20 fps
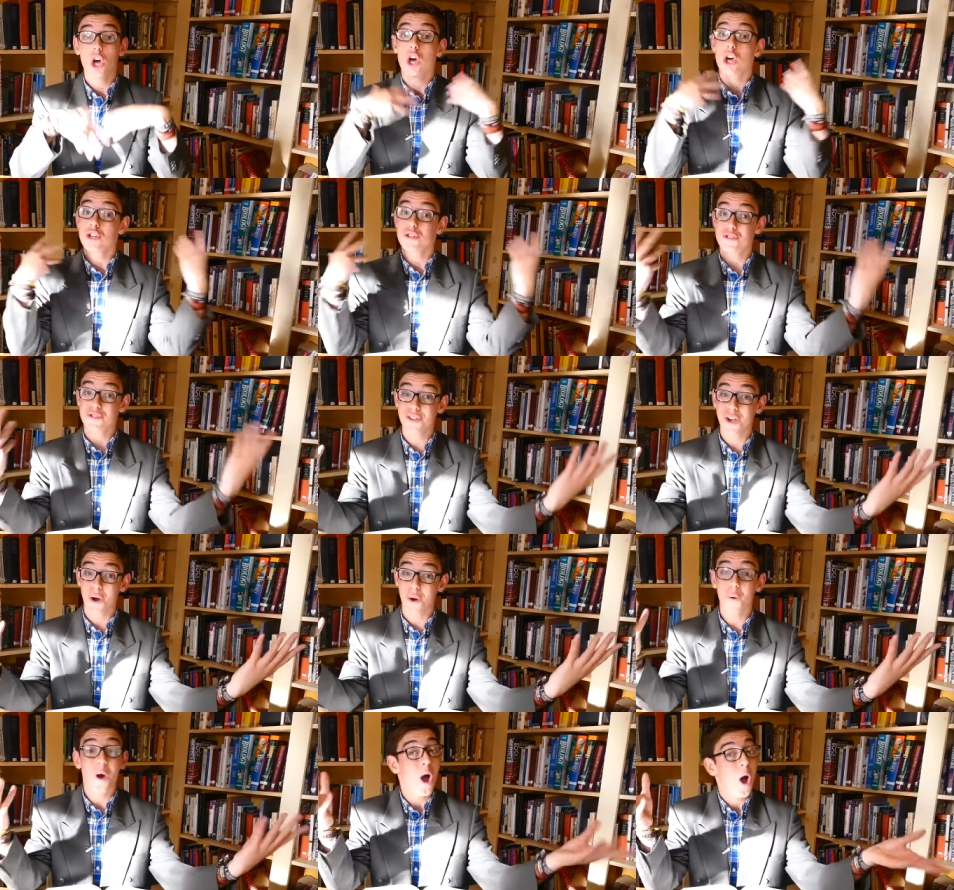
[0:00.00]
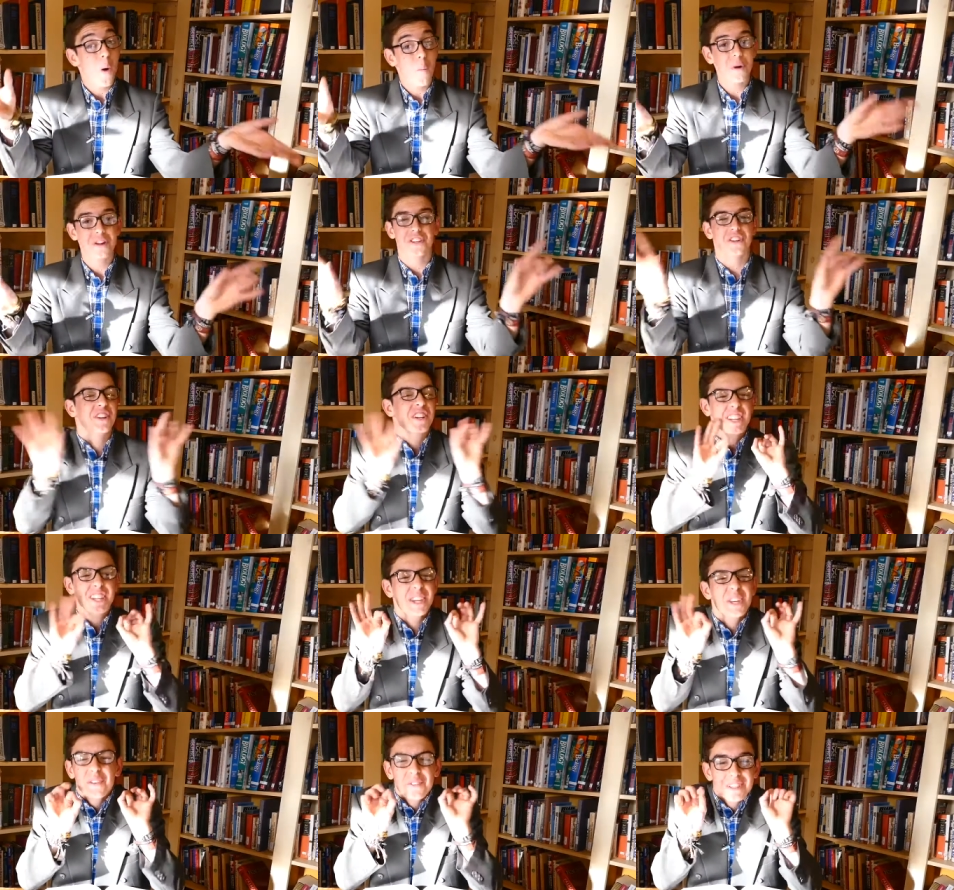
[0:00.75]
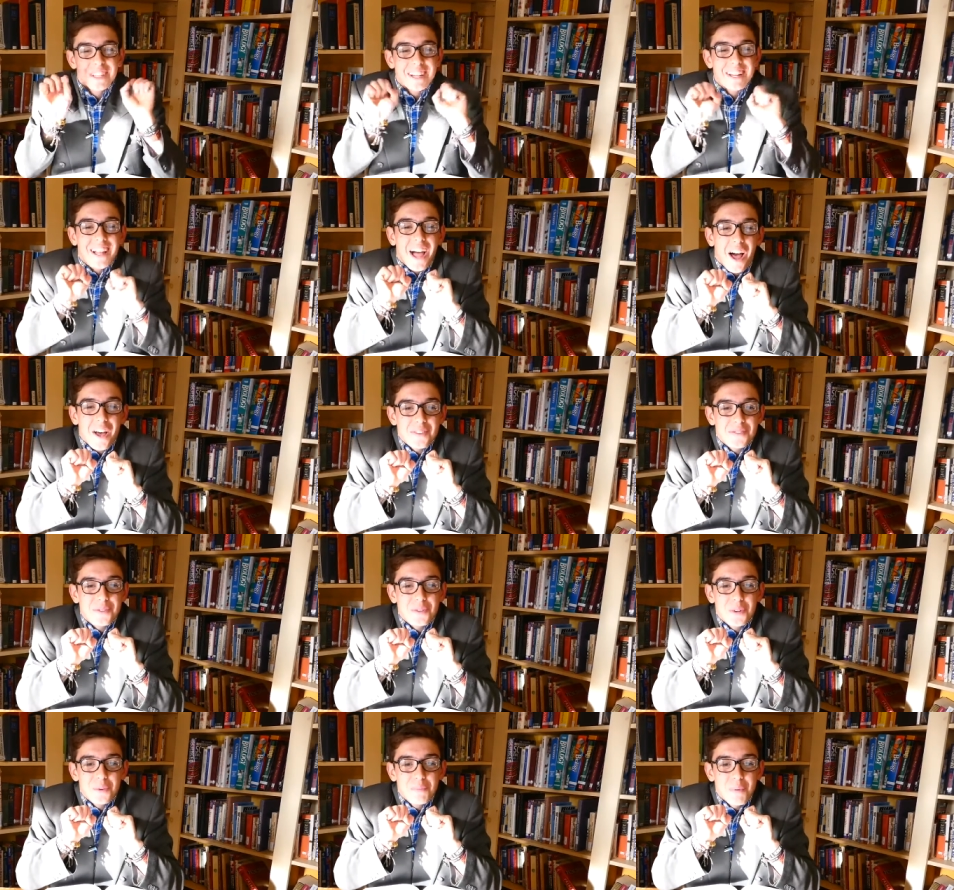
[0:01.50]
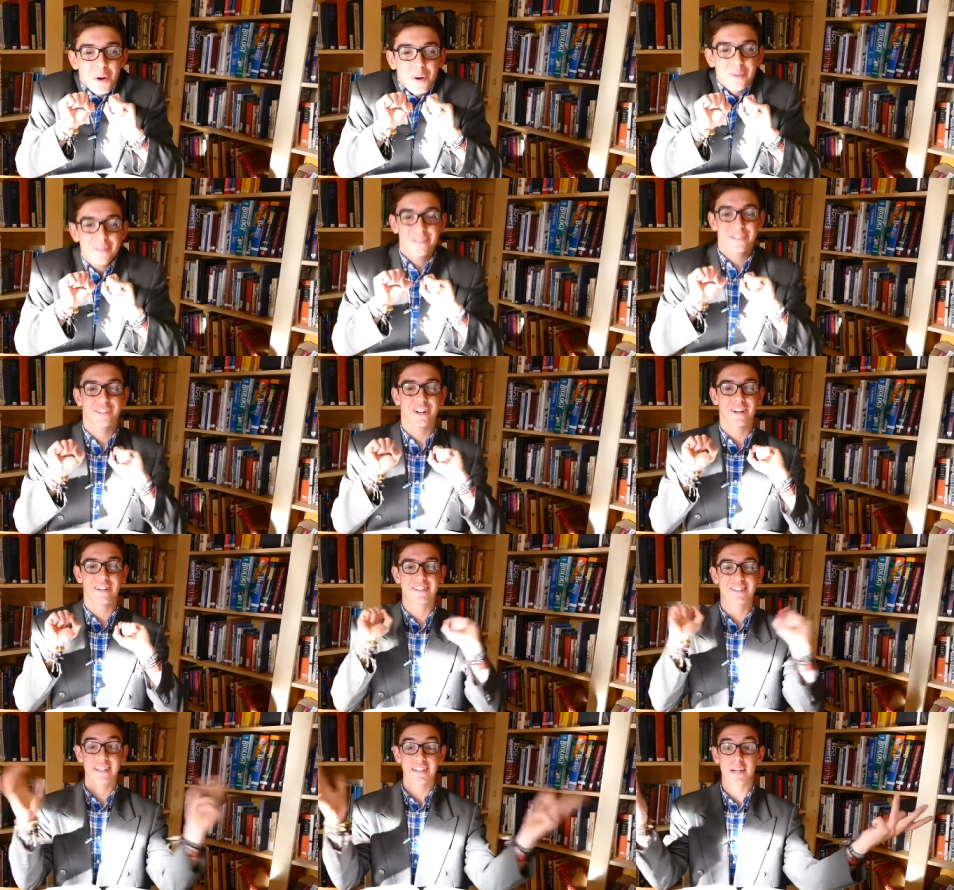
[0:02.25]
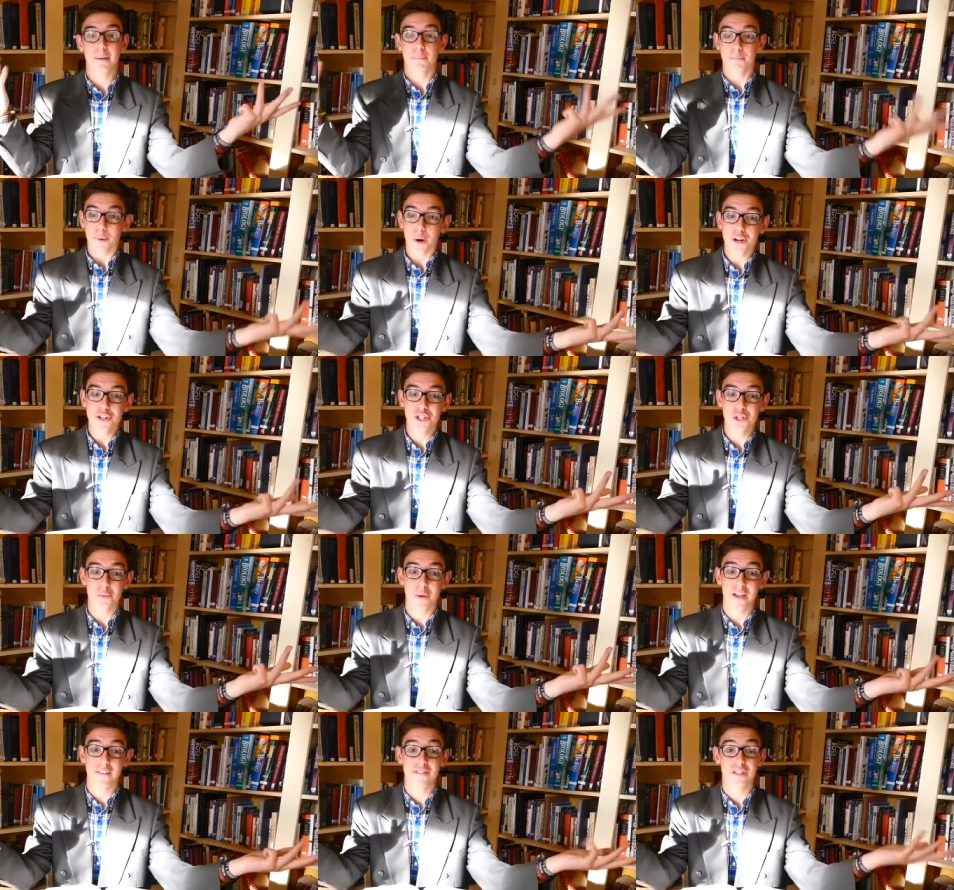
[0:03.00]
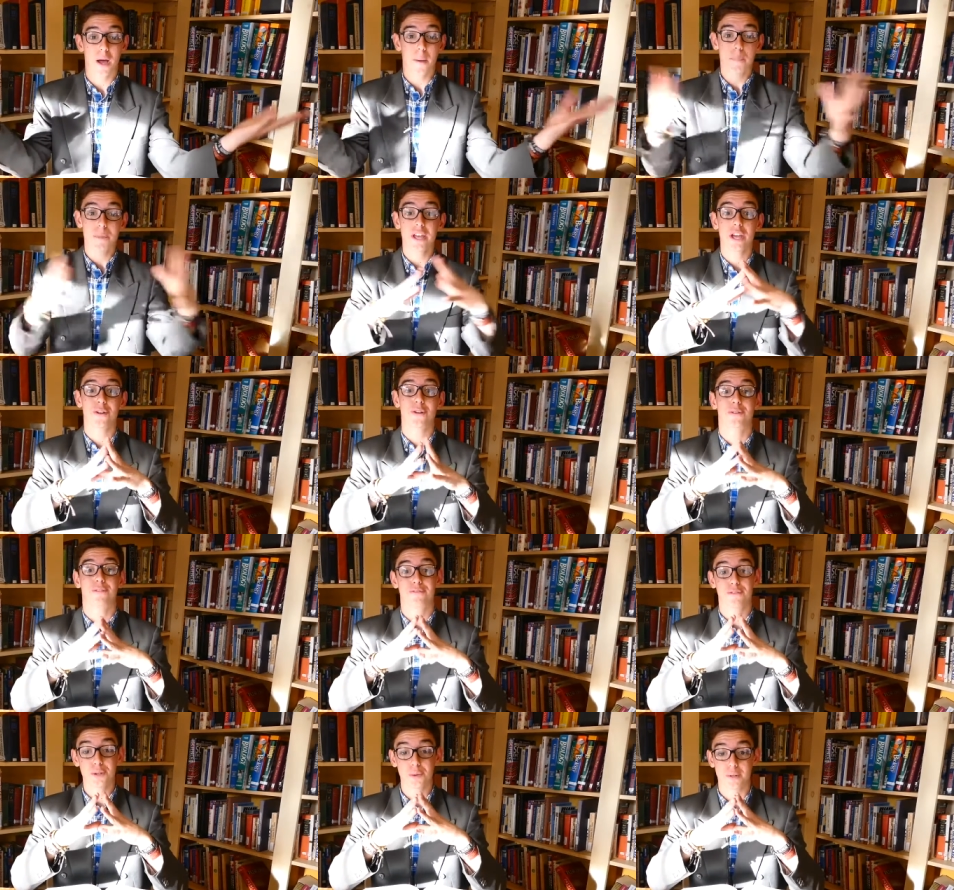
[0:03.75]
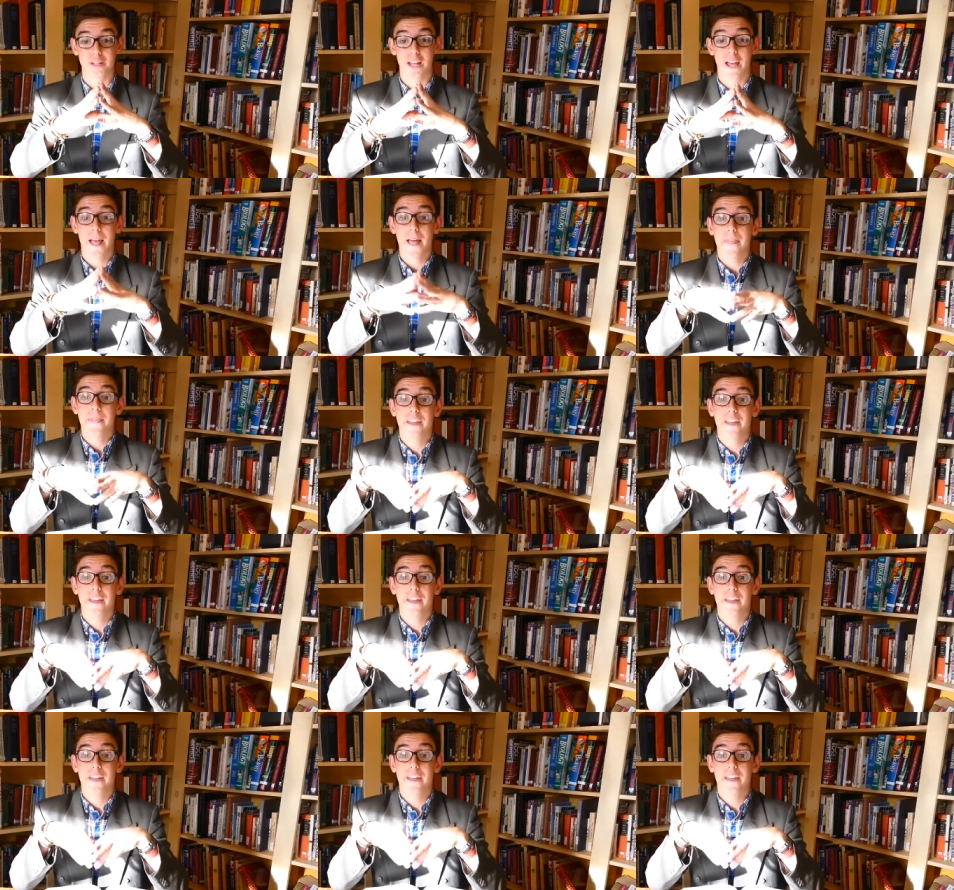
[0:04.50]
So, when your cute little ossicle bones start sending pressure waves up the inner fluid,